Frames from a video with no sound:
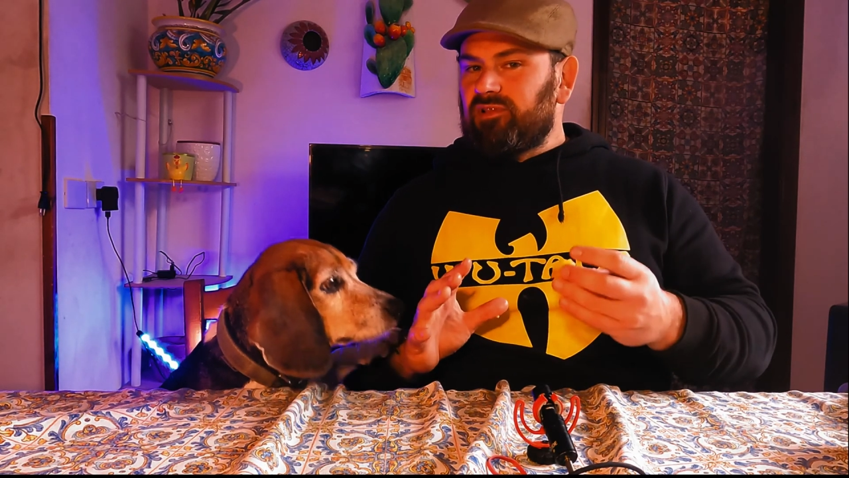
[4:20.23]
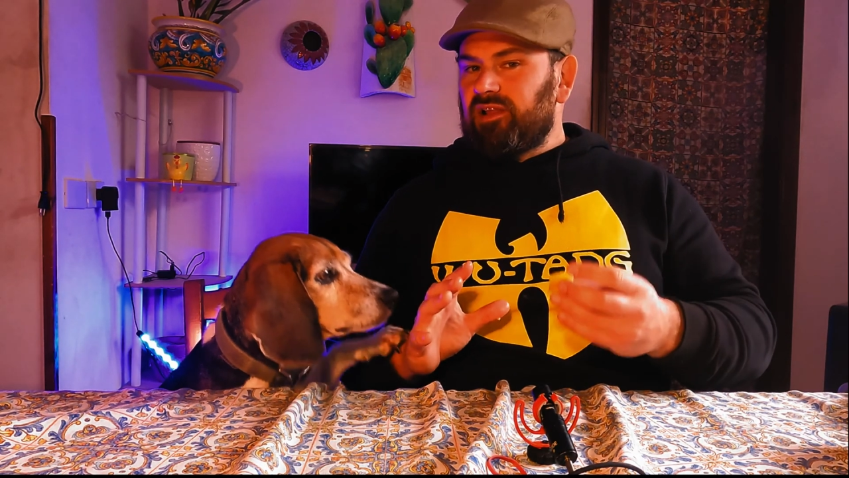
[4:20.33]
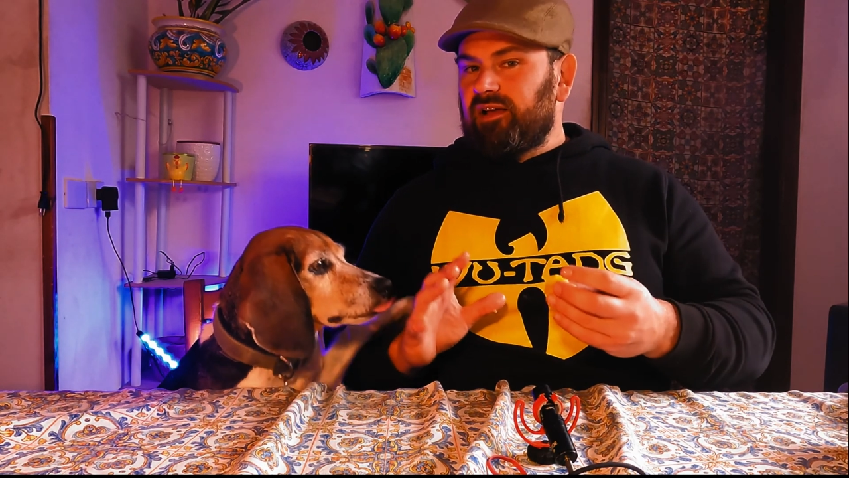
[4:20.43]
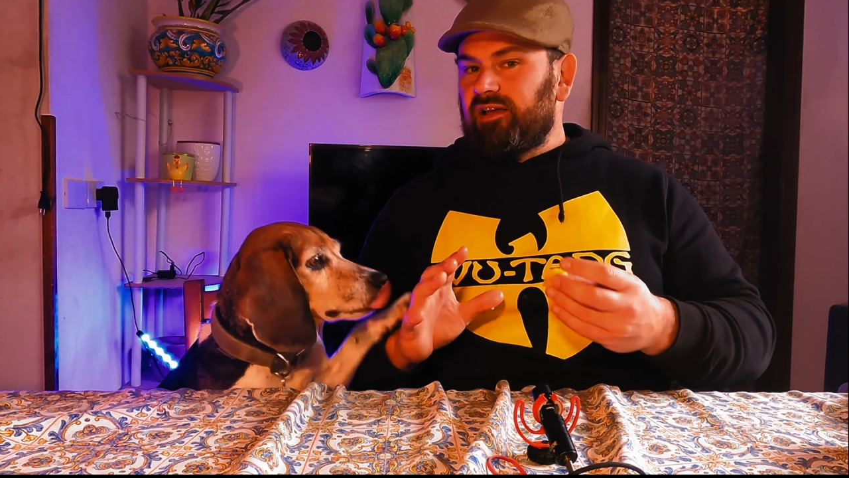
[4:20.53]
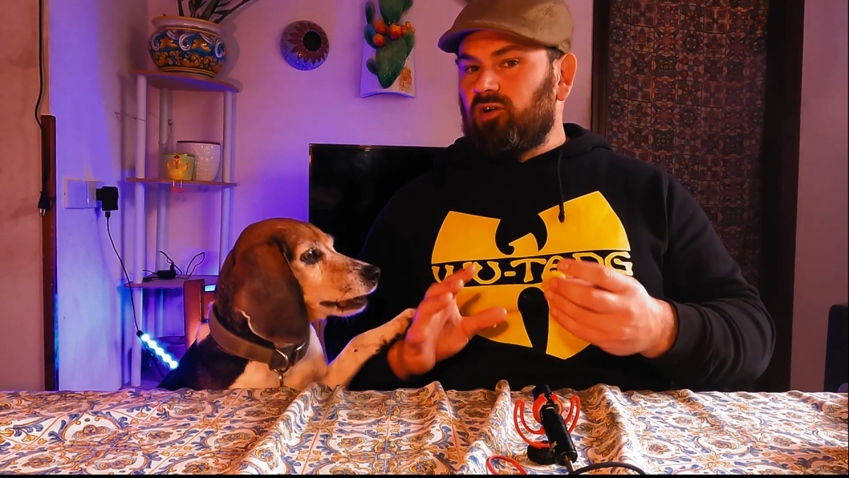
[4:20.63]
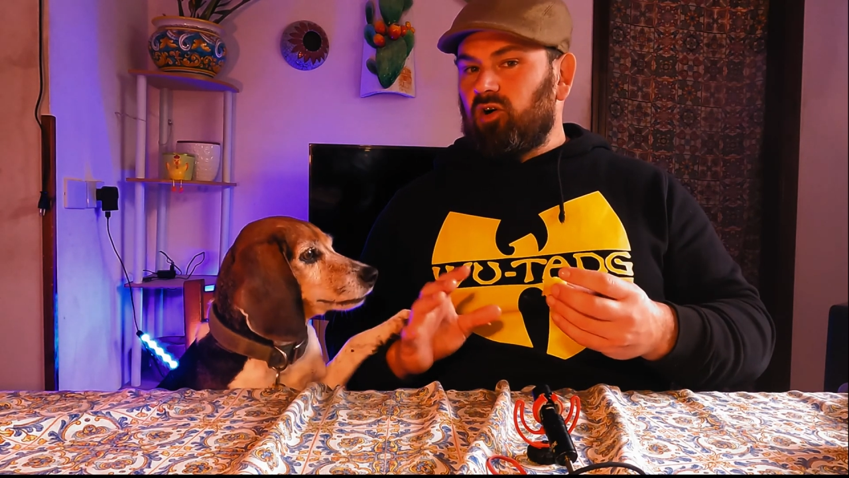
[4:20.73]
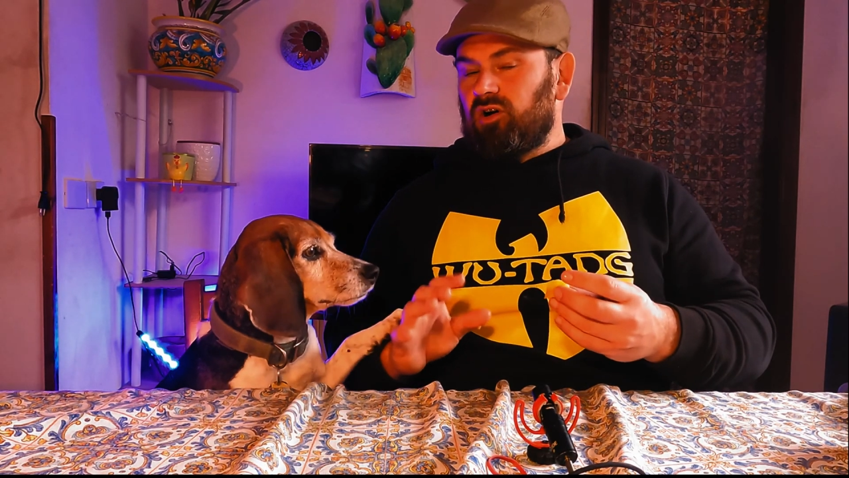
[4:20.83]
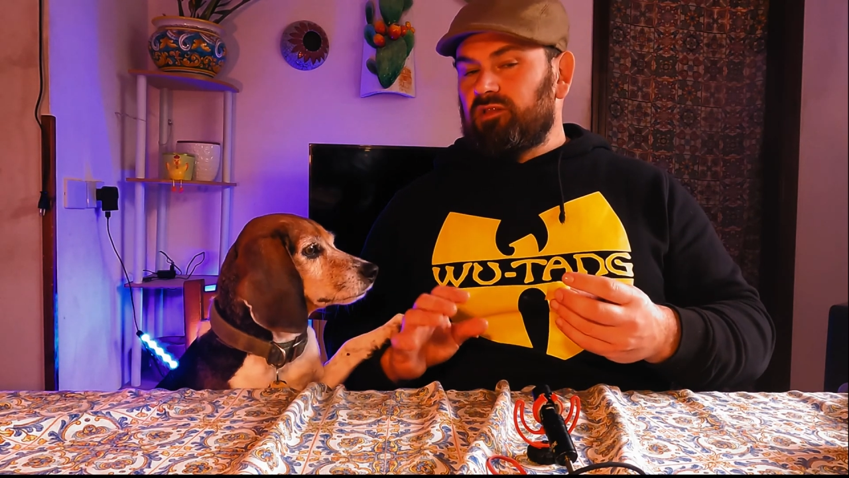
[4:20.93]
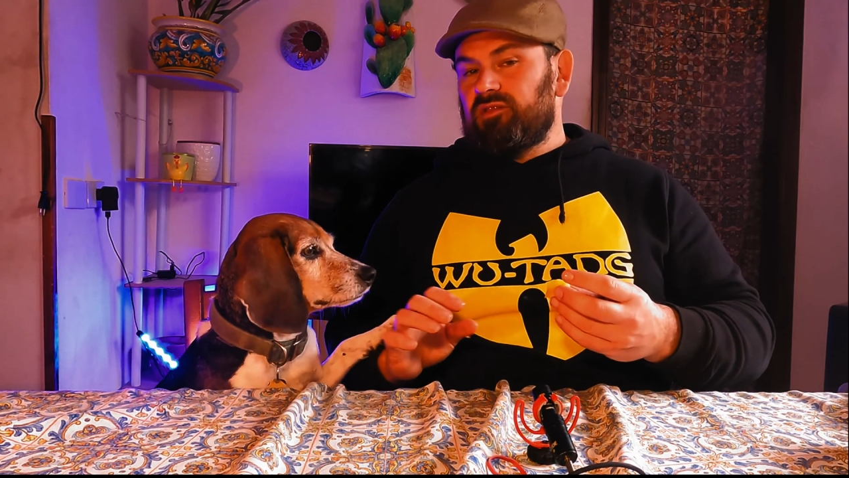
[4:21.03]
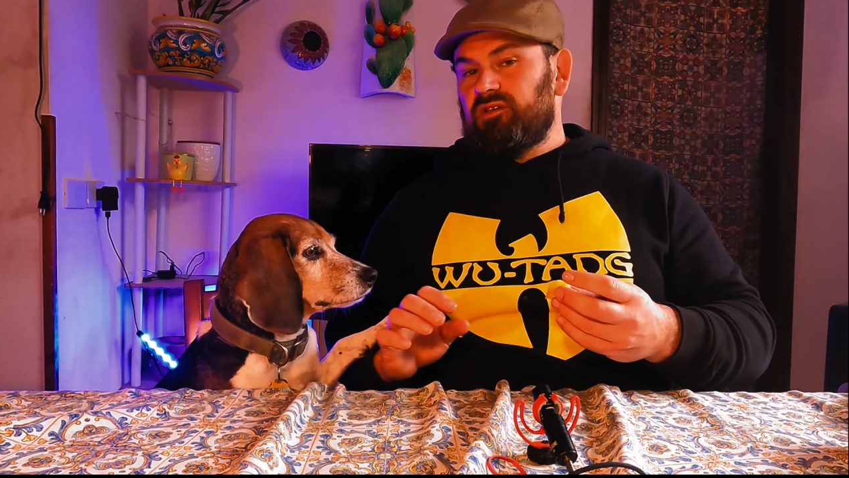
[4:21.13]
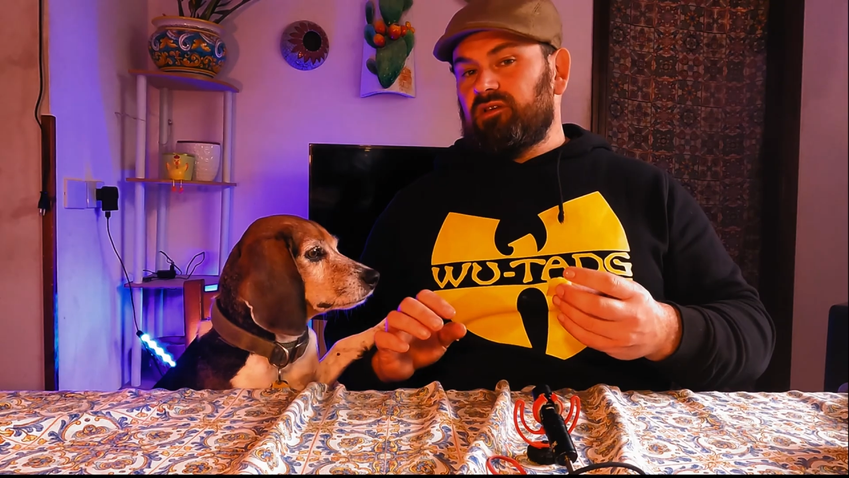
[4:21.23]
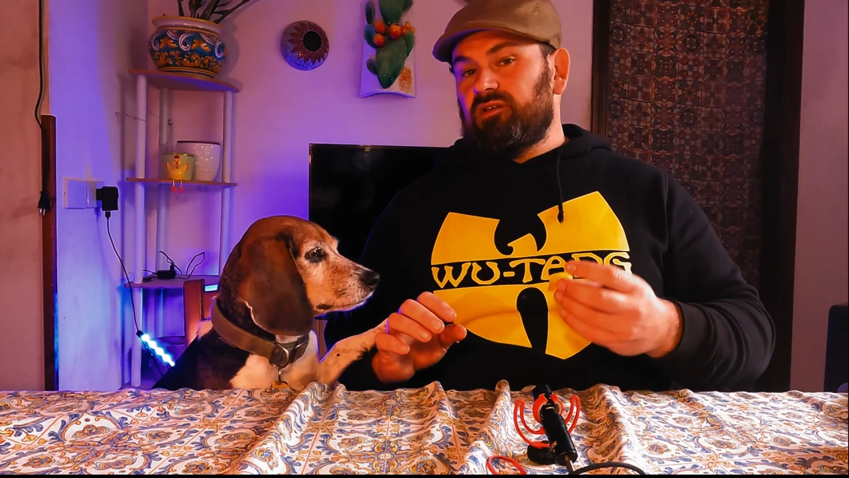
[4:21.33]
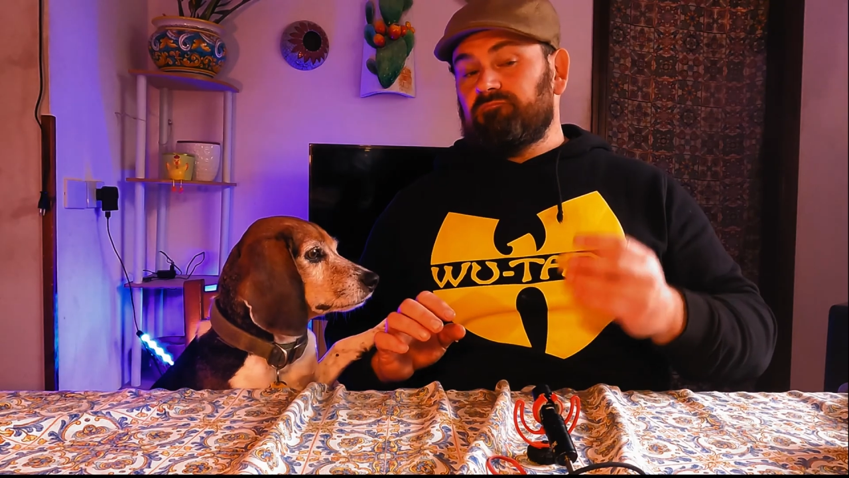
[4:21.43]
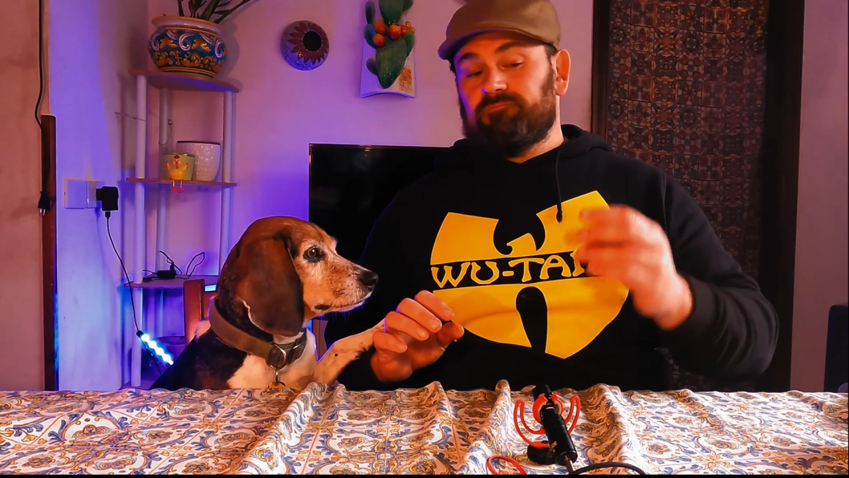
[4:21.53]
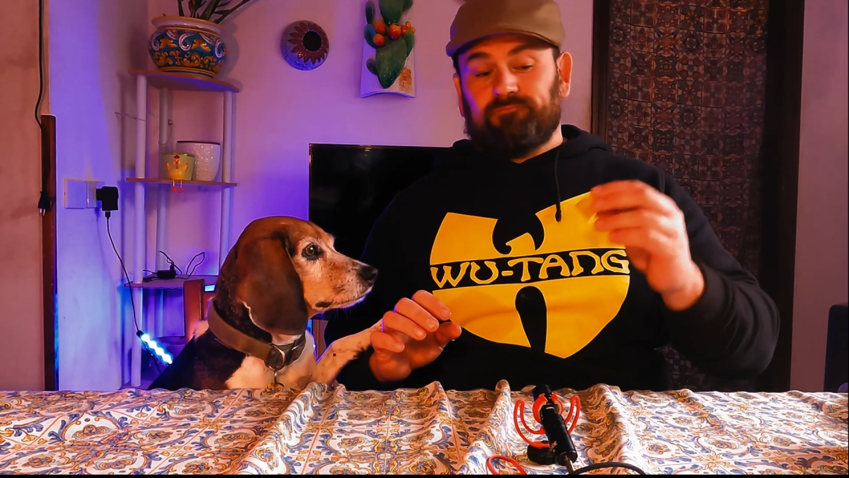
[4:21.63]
lying on the